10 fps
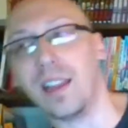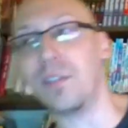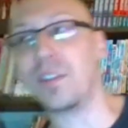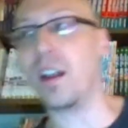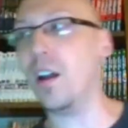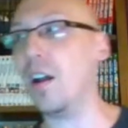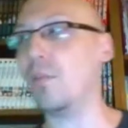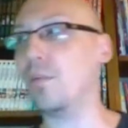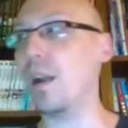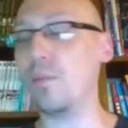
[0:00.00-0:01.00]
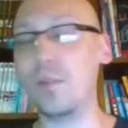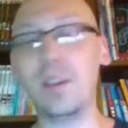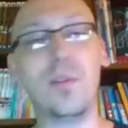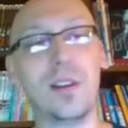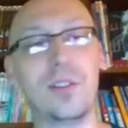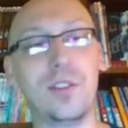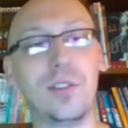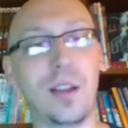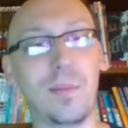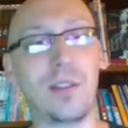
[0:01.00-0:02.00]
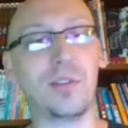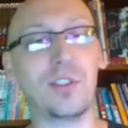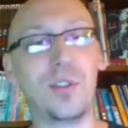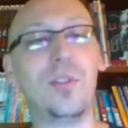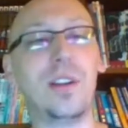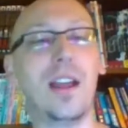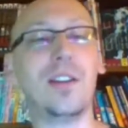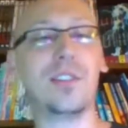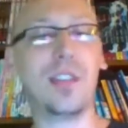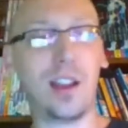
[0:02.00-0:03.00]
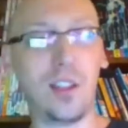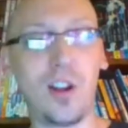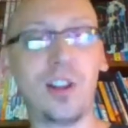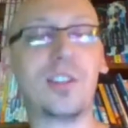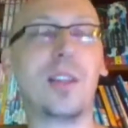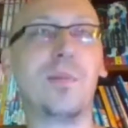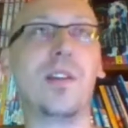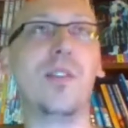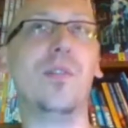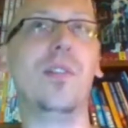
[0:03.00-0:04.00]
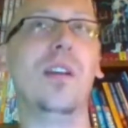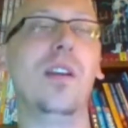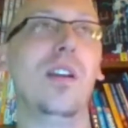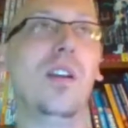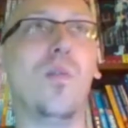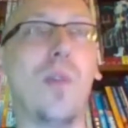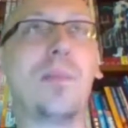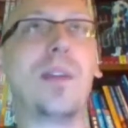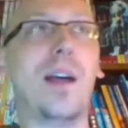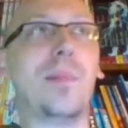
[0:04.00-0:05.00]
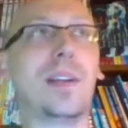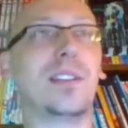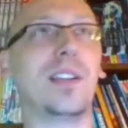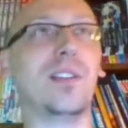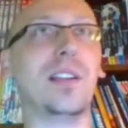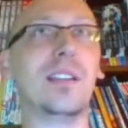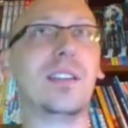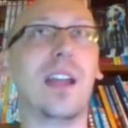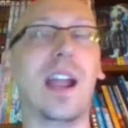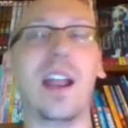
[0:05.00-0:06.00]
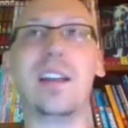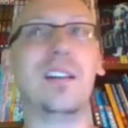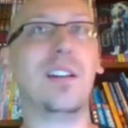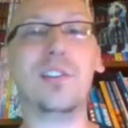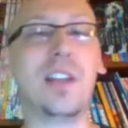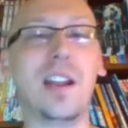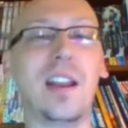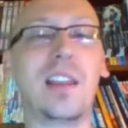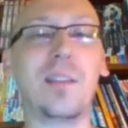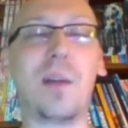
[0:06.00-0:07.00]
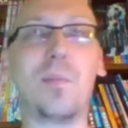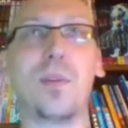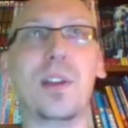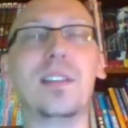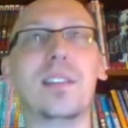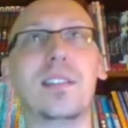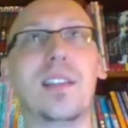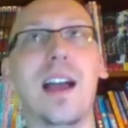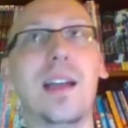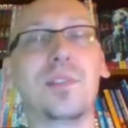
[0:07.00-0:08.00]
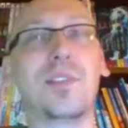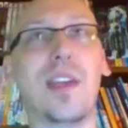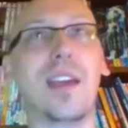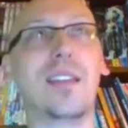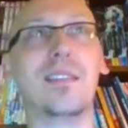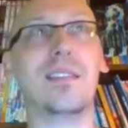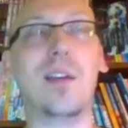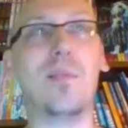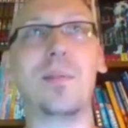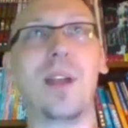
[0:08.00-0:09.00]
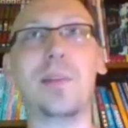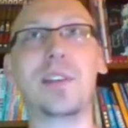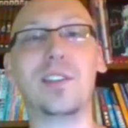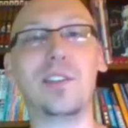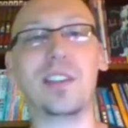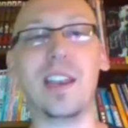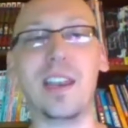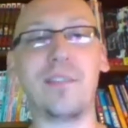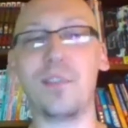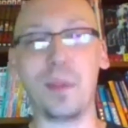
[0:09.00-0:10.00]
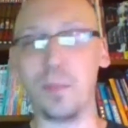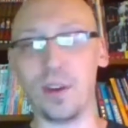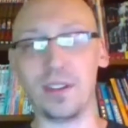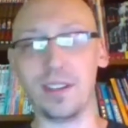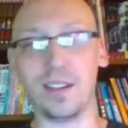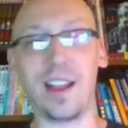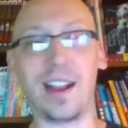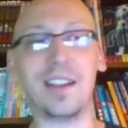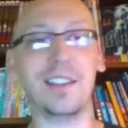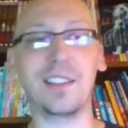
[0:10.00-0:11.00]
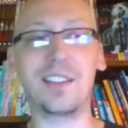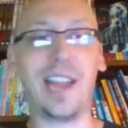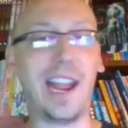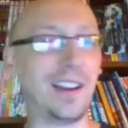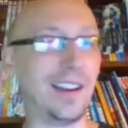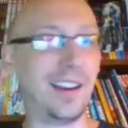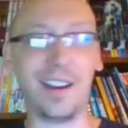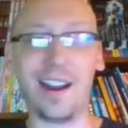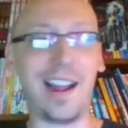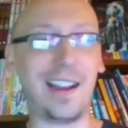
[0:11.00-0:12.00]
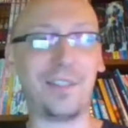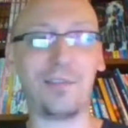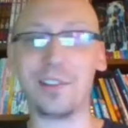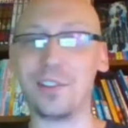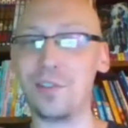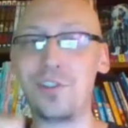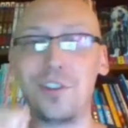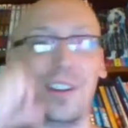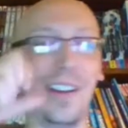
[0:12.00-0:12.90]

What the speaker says: And I was like, oh, I really want to do like my own story now. So then I launched like my own webcomic series. And I didn't understand anything about print at the time. So that webcomic series can never be printed. Like I didn't scan it in at a high enough resolution.